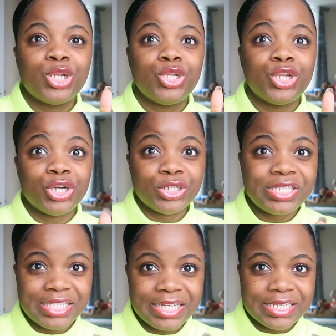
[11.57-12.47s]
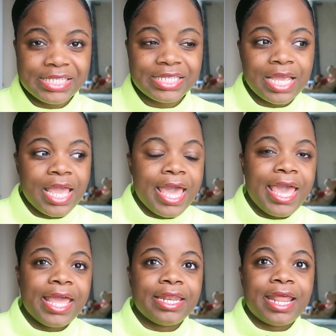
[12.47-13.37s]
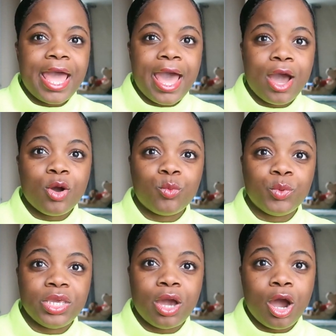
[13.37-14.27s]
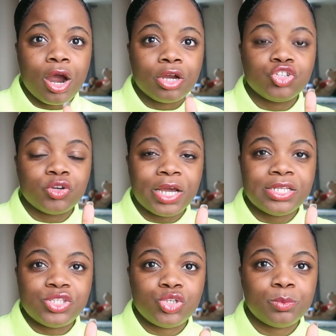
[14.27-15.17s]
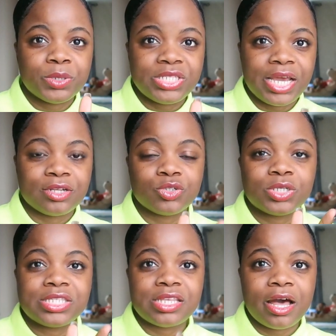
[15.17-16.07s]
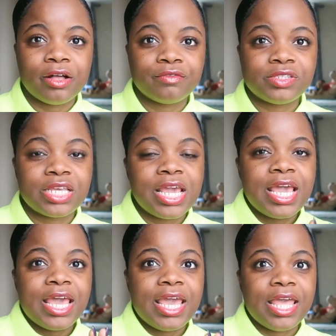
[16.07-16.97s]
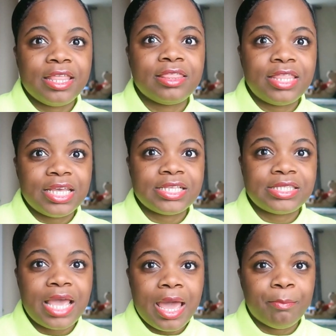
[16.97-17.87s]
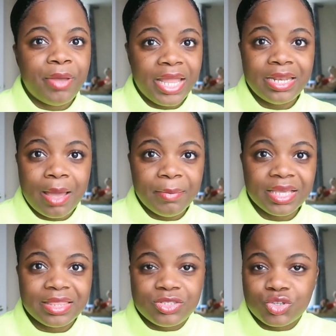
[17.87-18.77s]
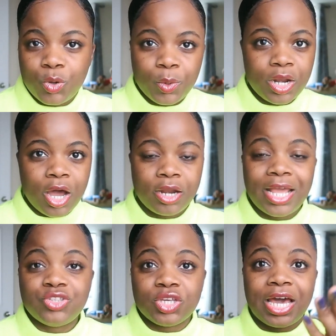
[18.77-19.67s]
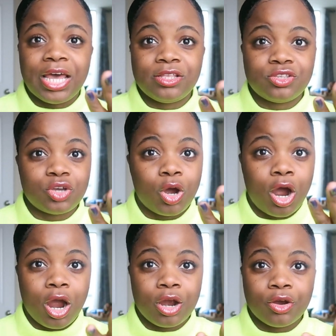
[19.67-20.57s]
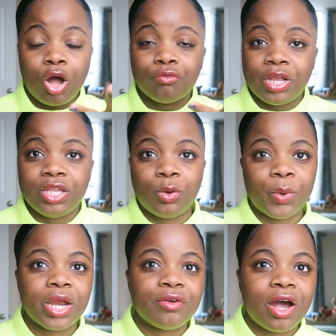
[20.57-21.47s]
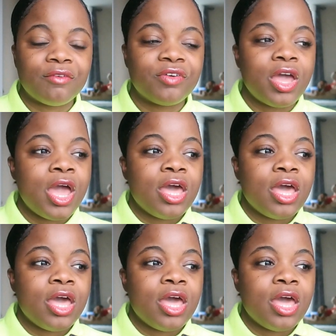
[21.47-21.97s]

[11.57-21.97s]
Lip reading: nurses and how we are trying to protect ourselves in this pandemic that's going on. As you guys are already aware of,